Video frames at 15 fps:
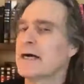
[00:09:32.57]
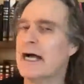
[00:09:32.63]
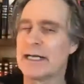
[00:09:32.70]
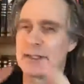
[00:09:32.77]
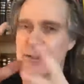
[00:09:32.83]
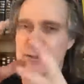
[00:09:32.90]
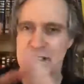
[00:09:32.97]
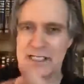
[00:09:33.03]

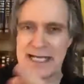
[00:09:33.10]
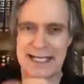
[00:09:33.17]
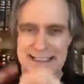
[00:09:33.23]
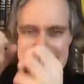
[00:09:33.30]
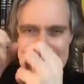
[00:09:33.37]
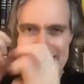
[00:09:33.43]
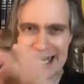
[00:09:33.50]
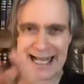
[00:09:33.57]
understand
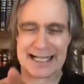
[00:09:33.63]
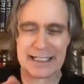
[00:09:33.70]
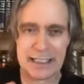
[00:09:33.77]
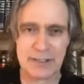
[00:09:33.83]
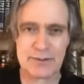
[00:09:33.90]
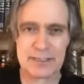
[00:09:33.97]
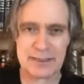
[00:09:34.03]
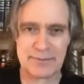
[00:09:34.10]
it,
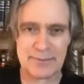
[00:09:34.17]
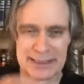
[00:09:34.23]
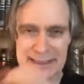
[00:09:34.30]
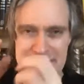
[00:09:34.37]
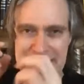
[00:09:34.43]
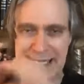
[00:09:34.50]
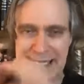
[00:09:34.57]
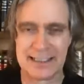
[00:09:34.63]
diagnose it,
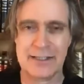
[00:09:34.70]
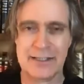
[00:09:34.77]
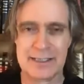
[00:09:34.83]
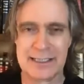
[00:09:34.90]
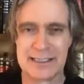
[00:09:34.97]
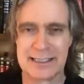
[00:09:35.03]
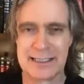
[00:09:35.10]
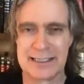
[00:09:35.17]
because
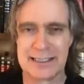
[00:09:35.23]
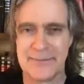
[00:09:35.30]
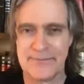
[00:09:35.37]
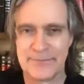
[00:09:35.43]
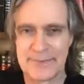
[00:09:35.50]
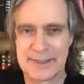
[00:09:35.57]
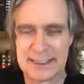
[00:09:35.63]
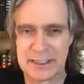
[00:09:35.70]
diagnosis
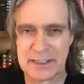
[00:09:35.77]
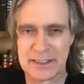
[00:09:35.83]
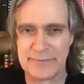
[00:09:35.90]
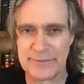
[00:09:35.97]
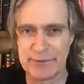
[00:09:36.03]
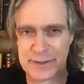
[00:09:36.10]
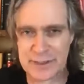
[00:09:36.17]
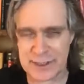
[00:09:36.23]
is the
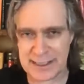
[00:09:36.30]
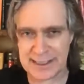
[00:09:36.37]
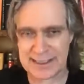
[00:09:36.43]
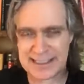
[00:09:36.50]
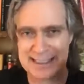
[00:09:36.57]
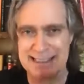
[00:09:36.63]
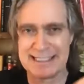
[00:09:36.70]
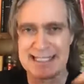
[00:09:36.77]
first
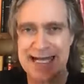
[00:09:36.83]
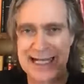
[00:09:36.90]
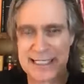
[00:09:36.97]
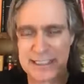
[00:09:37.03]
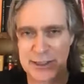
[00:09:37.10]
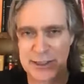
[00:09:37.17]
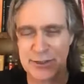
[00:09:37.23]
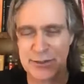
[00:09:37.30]

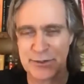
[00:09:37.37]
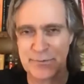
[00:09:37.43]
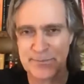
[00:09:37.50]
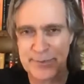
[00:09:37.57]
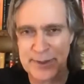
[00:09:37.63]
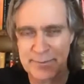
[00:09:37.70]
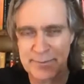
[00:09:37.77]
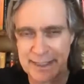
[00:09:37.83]
stage to
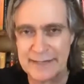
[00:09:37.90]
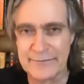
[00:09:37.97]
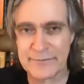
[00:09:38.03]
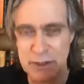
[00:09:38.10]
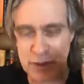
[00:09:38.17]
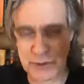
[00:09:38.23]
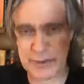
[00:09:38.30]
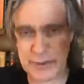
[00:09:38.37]
being able
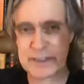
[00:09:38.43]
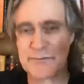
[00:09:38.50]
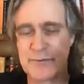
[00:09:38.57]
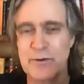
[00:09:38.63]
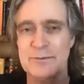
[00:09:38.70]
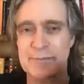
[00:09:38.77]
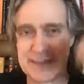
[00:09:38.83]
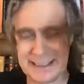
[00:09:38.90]
to
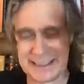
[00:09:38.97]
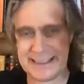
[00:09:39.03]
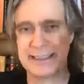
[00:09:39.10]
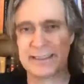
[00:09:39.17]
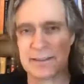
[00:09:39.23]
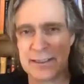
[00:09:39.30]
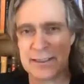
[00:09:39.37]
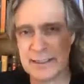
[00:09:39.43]
transform, to
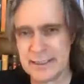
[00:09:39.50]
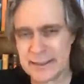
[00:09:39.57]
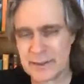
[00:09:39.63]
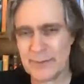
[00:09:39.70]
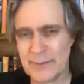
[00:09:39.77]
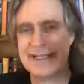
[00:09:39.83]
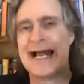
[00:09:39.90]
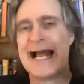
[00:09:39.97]
heal.
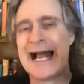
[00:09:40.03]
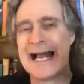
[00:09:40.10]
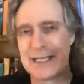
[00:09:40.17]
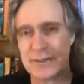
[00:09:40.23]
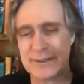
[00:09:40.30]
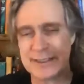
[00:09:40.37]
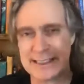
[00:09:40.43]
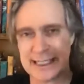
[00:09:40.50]
So we need
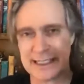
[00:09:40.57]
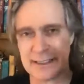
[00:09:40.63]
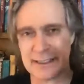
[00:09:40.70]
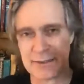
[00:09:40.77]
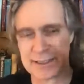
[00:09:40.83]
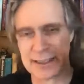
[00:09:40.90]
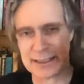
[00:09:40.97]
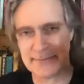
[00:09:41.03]
accurate
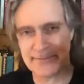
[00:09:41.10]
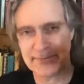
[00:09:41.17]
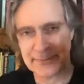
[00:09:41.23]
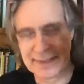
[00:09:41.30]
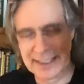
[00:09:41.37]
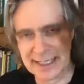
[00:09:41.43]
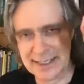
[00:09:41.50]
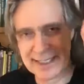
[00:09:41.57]
diagnosis.
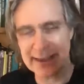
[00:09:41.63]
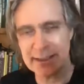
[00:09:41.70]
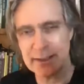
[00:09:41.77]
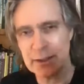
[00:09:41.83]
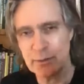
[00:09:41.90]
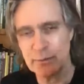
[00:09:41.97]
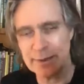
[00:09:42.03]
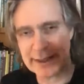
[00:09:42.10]
And
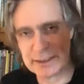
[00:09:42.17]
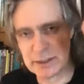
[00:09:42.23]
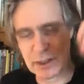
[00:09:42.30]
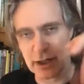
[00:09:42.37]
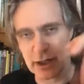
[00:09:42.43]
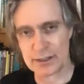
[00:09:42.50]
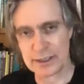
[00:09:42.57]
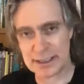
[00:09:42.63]
then we need
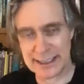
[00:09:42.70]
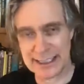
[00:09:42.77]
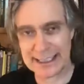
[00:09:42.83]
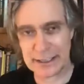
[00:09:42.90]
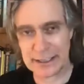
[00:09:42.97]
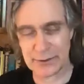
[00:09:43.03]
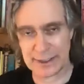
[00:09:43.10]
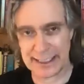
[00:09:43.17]
to
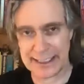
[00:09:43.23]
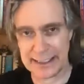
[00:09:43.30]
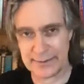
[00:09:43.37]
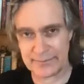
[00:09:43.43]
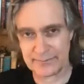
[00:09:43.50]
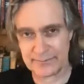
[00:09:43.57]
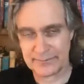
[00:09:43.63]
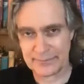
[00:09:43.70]

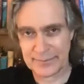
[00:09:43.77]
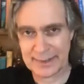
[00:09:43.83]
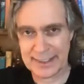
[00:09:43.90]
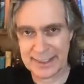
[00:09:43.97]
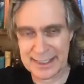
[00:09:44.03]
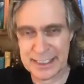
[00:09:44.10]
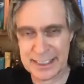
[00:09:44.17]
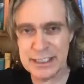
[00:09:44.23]
articulate
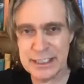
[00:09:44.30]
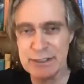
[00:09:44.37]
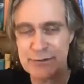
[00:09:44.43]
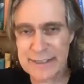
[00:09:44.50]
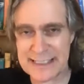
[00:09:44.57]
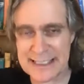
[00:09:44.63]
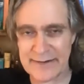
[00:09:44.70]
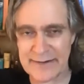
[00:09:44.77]
the new
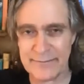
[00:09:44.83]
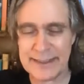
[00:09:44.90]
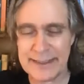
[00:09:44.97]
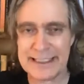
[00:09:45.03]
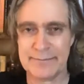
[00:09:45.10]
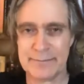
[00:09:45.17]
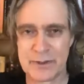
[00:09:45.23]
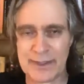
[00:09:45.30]
set of
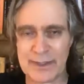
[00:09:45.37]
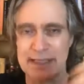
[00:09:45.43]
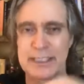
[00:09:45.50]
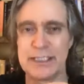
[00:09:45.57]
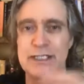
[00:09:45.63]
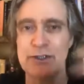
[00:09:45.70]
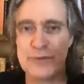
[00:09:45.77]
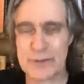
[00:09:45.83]
memes, right?
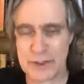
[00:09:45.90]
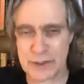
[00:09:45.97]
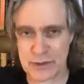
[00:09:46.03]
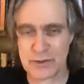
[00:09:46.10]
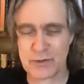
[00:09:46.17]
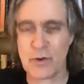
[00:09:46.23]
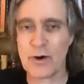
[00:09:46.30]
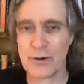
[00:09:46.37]
The new
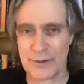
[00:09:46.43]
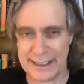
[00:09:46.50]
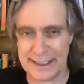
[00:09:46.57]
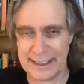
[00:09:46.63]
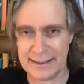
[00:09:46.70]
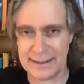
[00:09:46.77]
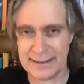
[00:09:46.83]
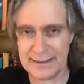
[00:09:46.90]

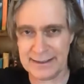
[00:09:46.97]
story,